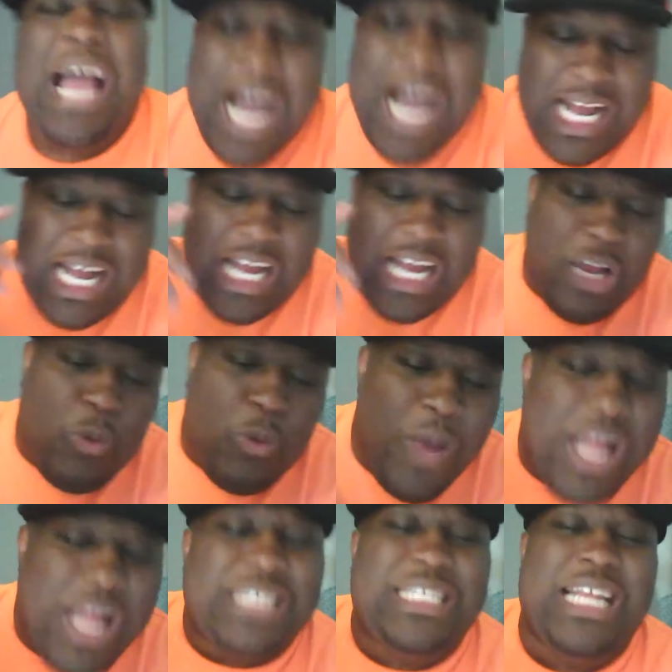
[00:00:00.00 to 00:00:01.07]
I got here
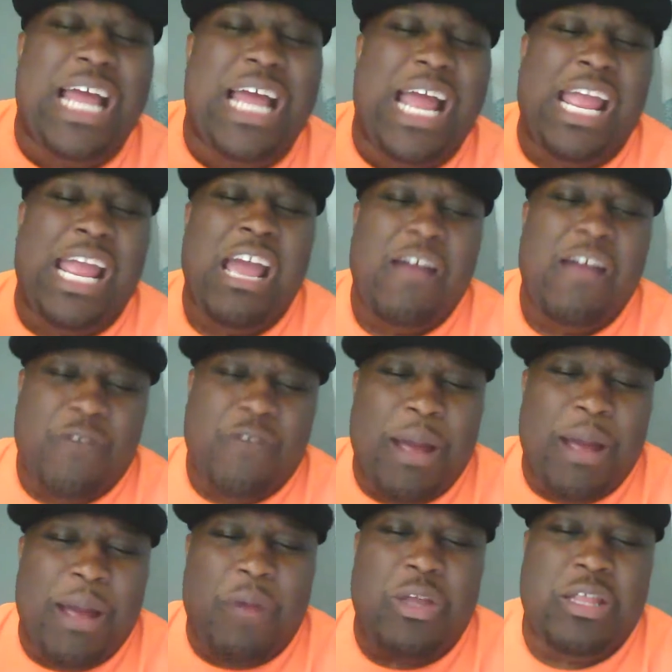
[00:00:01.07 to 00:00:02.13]
Wednesday for
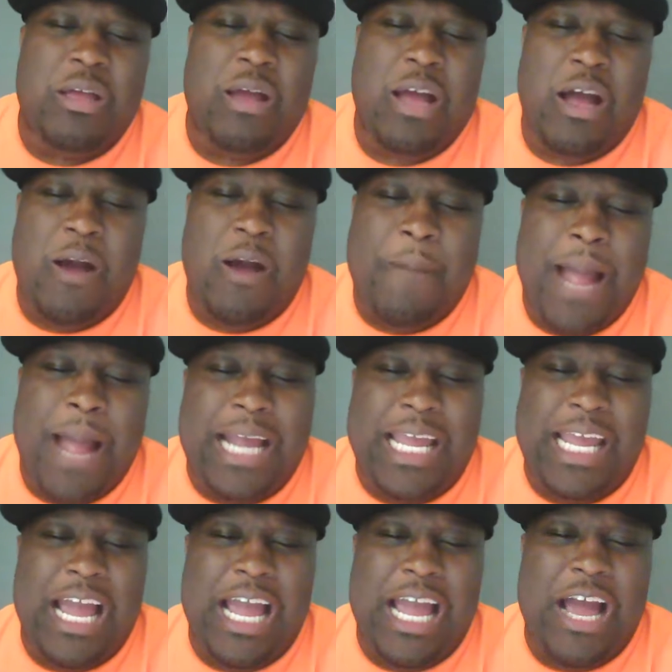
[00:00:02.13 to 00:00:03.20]
Mayweather
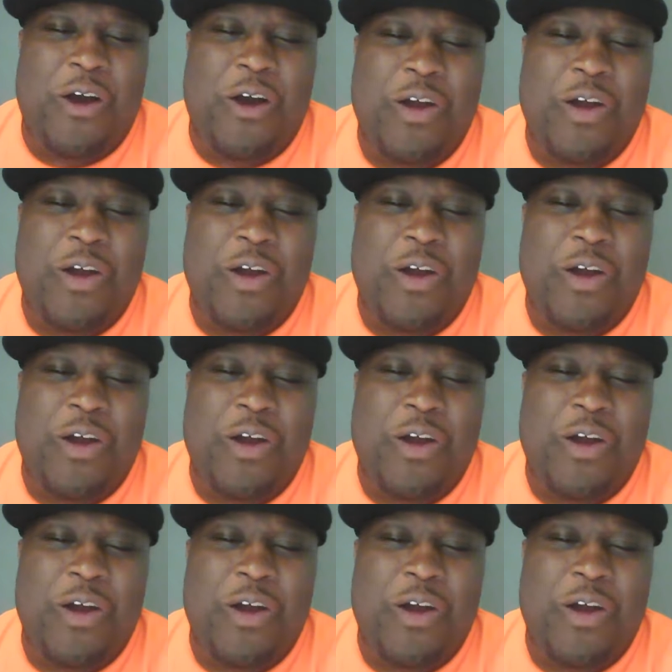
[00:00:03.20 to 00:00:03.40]
Pacquiao.